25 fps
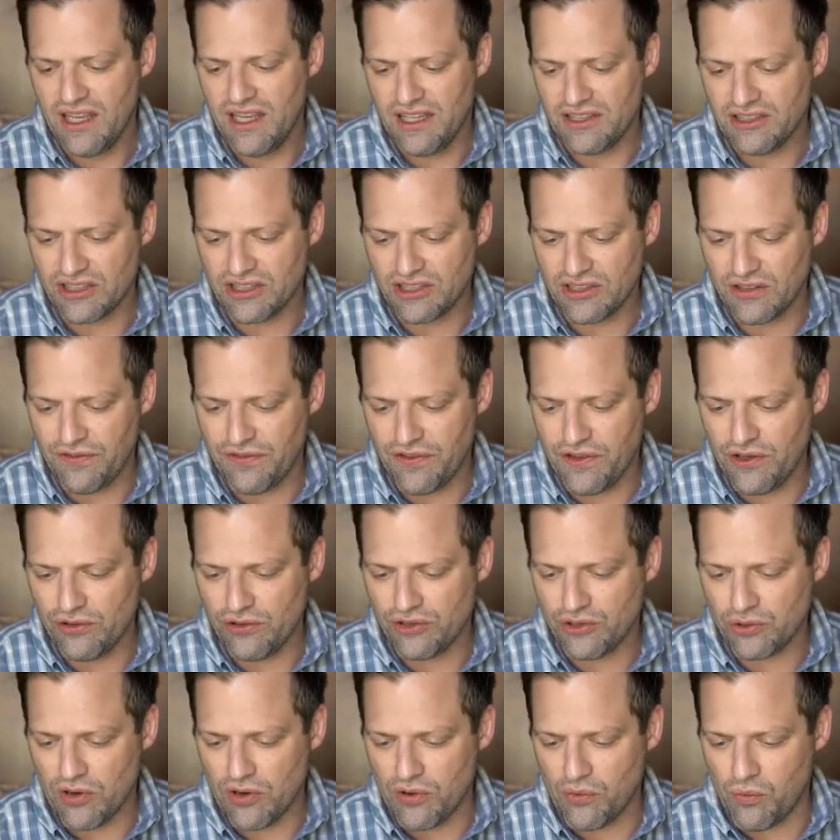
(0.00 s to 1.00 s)
In just a few
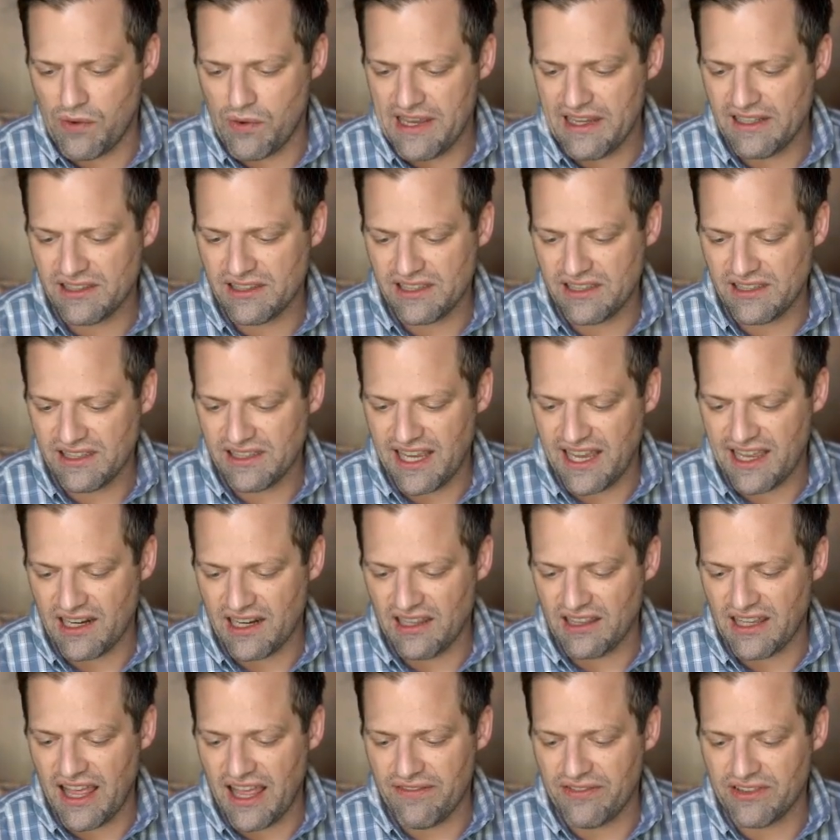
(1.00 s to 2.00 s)
short weeks, he's had
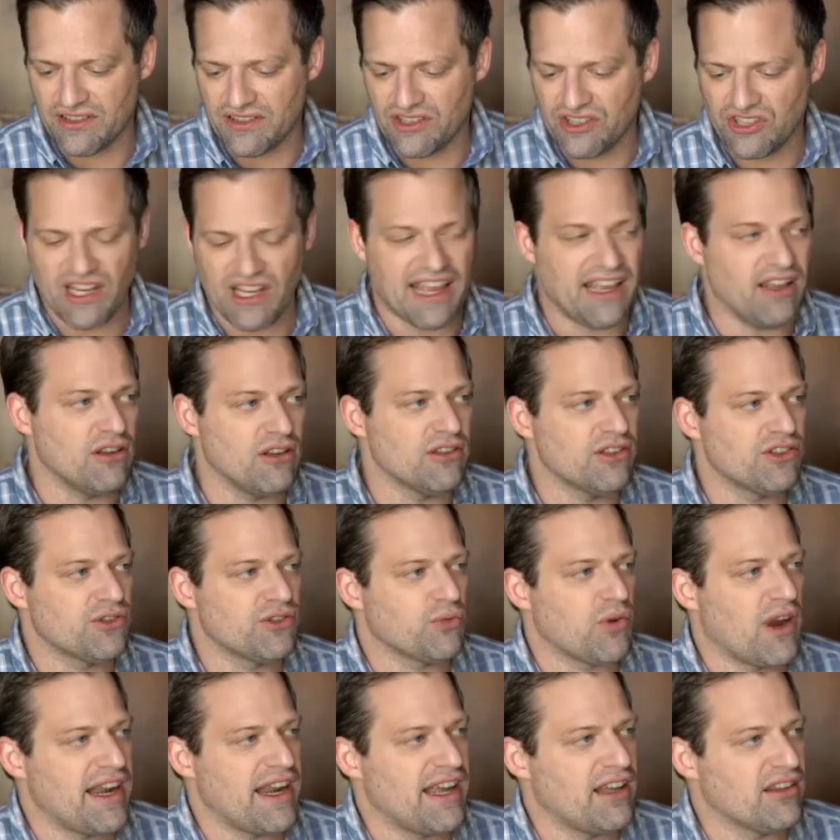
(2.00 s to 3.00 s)
11
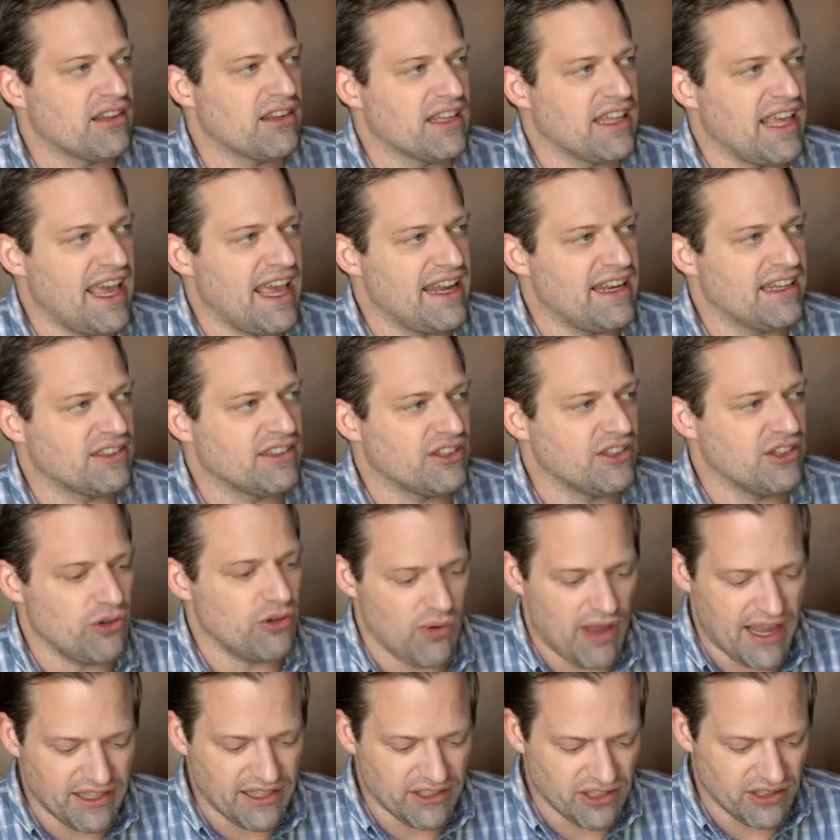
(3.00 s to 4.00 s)
sales right out the gate as a
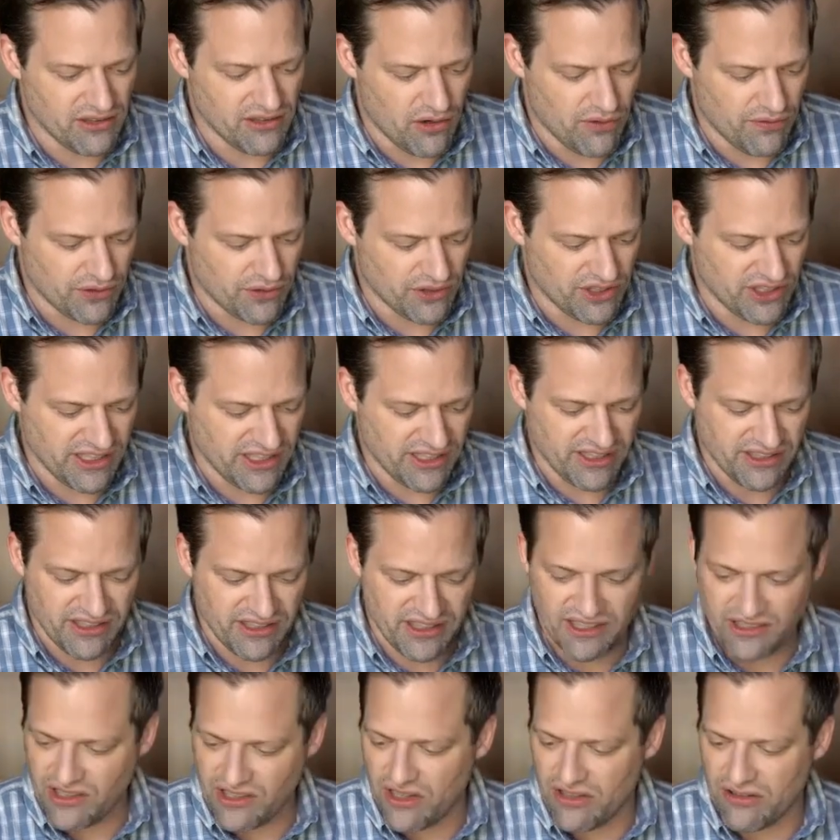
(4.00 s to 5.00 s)
new agent, over
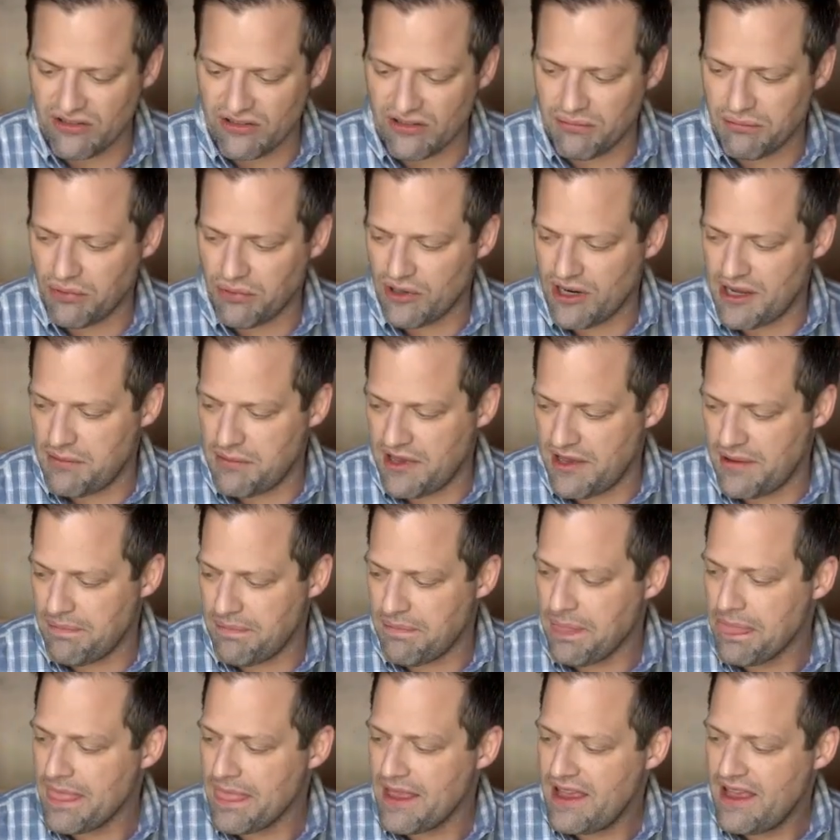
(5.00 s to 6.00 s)
6,600 in
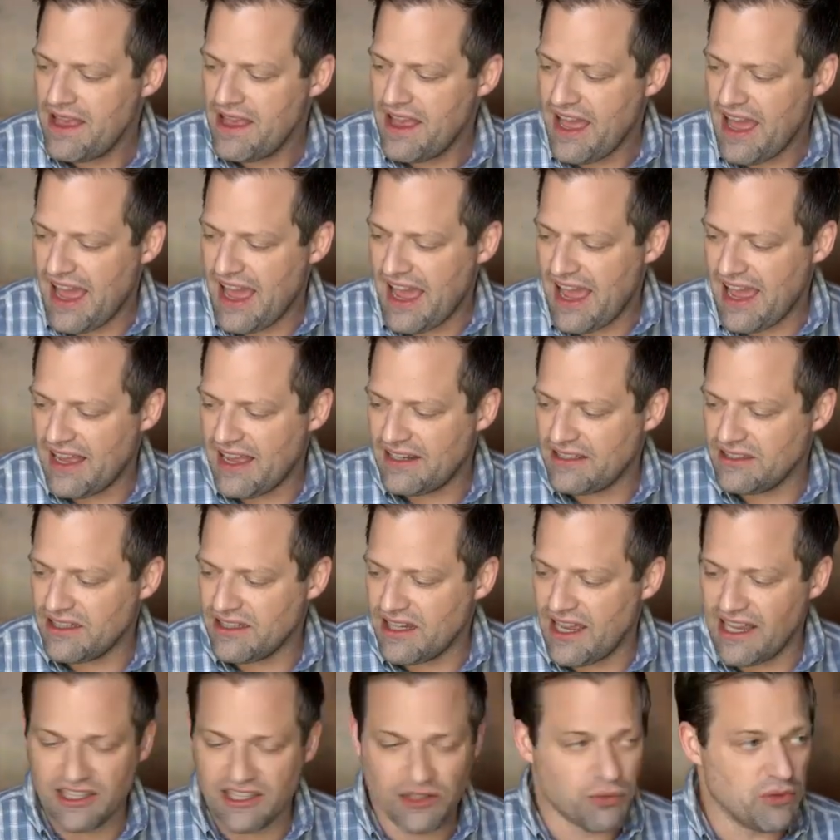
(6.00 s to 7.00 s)
premium and
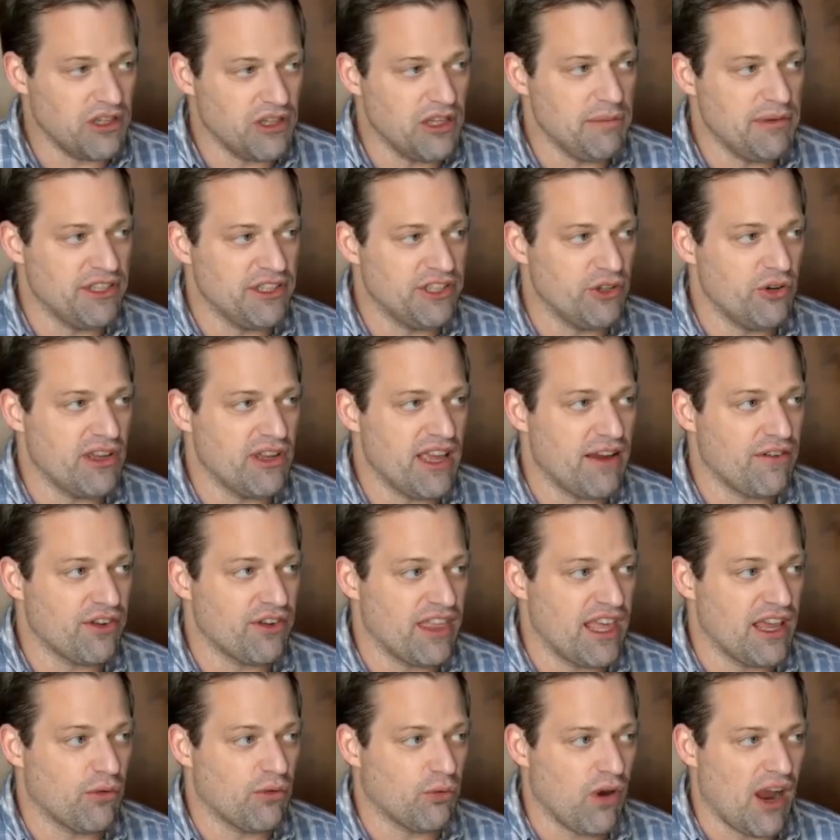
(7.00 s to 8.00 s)
uh, has really been doing
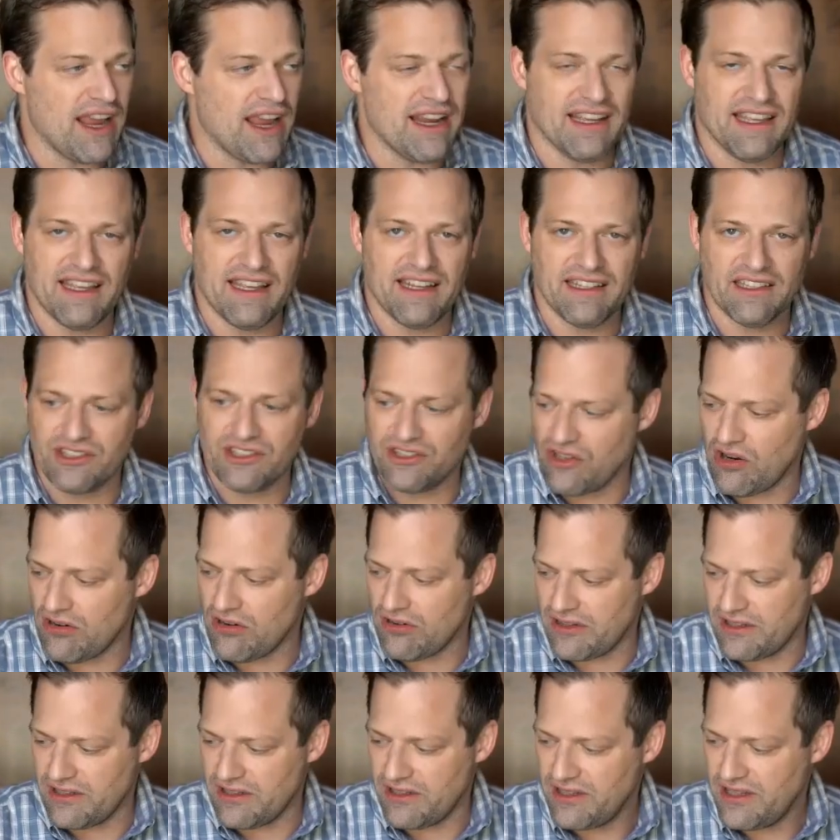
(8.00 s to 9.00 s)
everything right getting
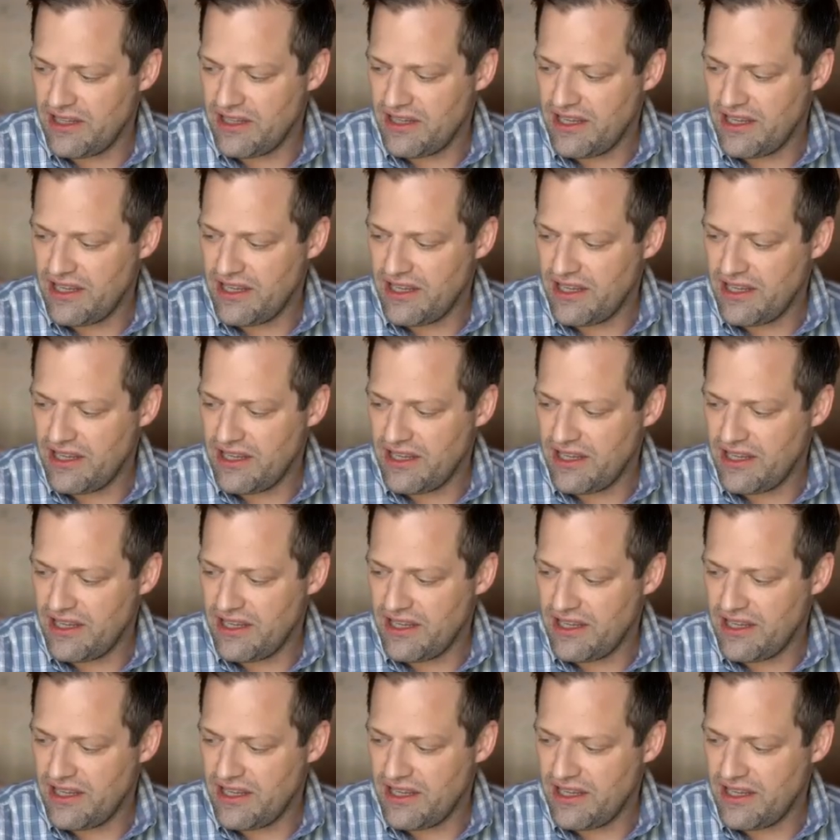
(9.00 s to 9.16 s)
started.